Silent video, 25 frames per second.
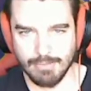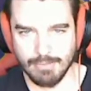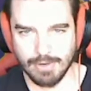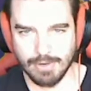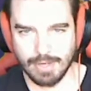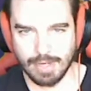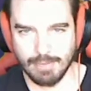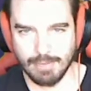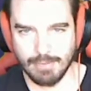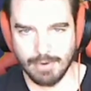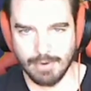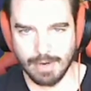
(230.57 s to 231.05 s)
book
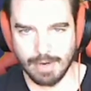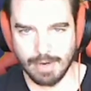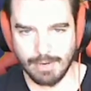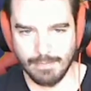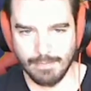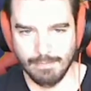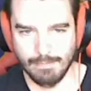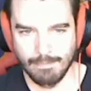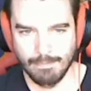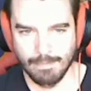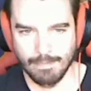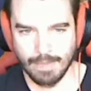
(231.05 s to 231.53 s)
can bring.
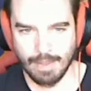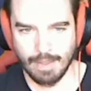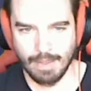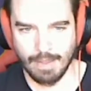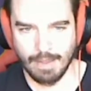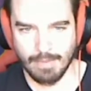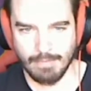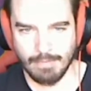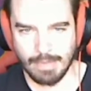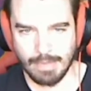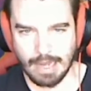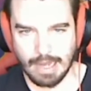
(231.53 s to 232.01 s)

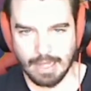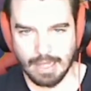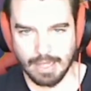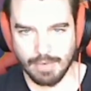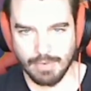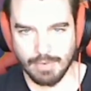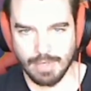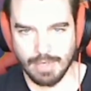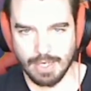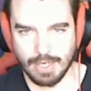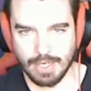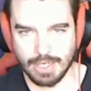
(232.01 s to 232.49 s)
The Guiling
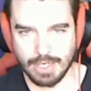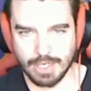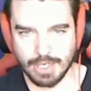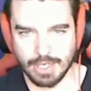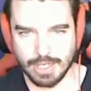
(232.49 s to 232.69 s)
Witch.